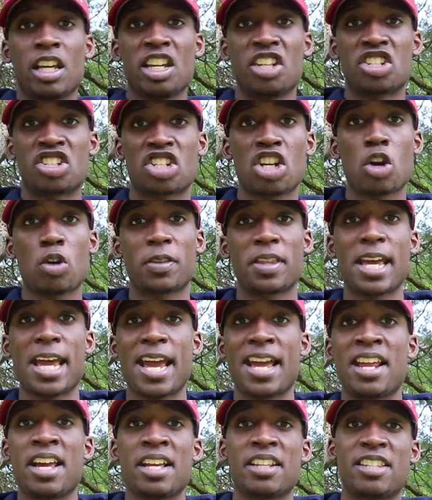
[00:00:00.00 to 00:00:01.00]
And show
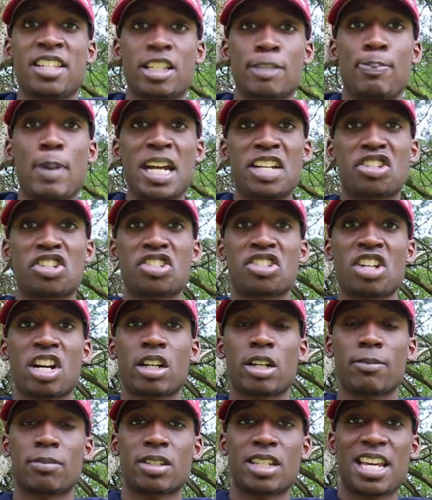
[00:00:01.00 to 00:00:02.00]
that, despite your
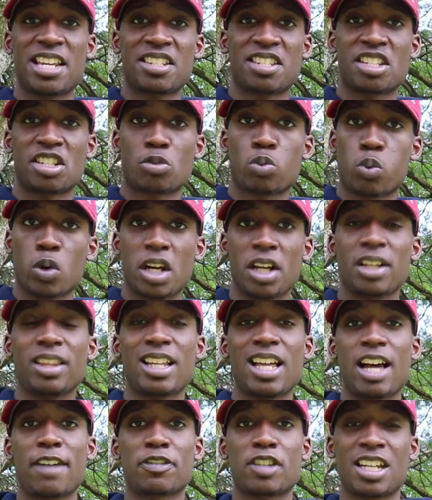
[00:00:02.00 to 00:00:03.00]
circumstances, real
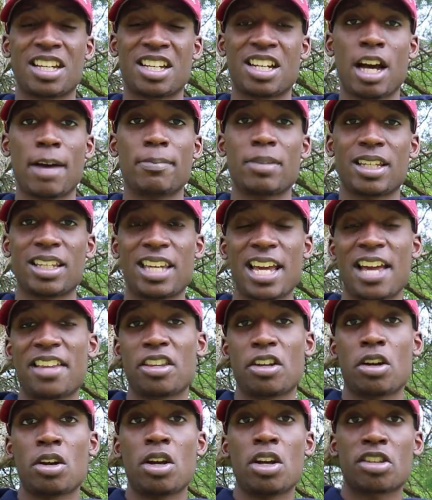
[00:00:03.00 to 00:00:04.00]
love can come
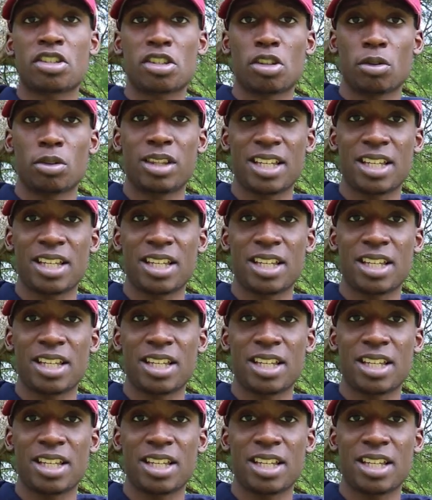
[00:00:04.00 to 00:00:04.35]
together, so